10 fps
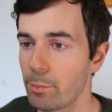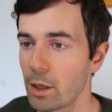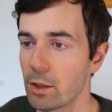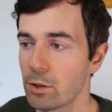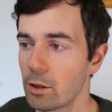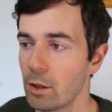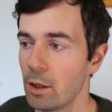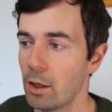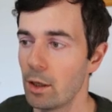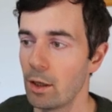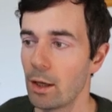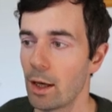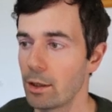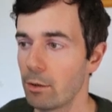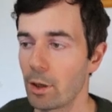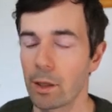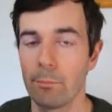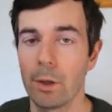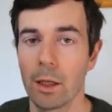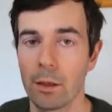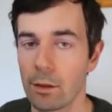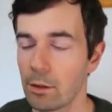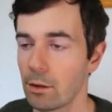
page, and they recommend